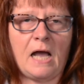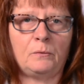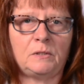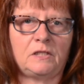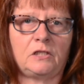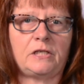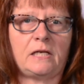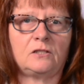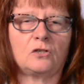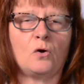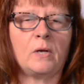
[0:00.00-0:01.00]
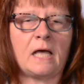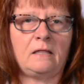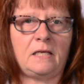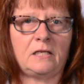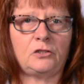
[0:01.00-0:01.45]
I would suggest going
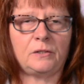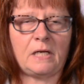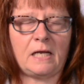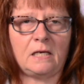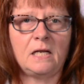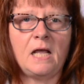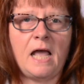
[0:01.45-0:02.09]
on the internet